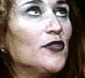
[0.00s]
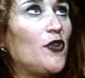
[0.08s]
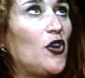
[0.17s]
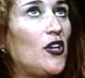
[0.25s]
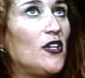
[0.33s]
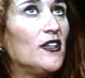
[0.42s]
of
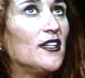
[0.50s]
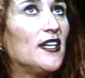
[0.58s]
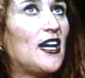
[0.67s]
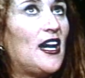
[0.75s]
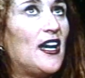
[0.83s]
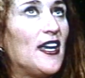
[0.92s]
all,
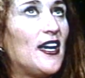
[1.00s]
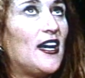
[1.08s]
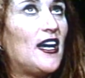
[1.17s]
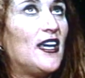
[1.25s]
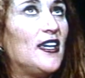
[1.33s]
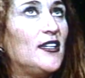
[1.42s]

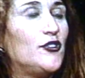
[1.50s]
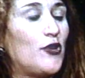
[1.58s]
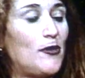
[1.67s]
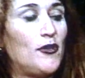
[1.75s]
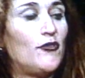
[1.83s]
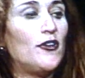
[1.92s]
I
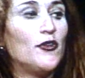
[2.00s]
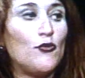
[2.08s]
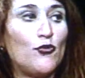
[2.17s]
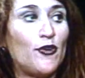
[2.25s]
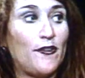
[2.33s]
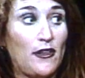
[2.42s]
travel around the
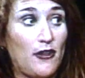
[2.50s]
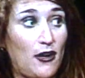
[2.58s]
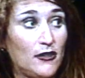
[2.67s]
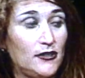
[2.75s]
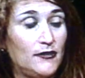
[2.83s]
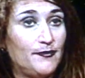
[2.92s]
world a
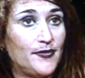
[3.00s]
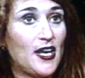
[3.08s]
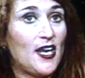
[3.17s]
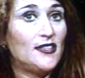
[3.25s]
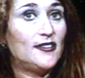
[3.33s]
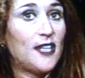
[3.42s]
lot.
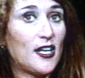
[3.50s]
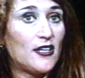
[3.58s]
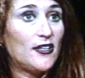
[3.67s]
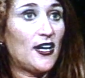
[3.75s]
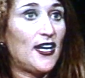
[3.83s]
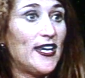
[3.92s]

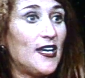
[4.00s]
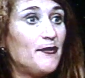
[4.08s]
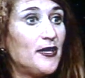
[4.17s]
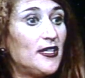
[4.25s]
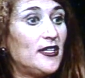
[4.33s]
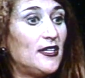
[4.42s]
Second, I am in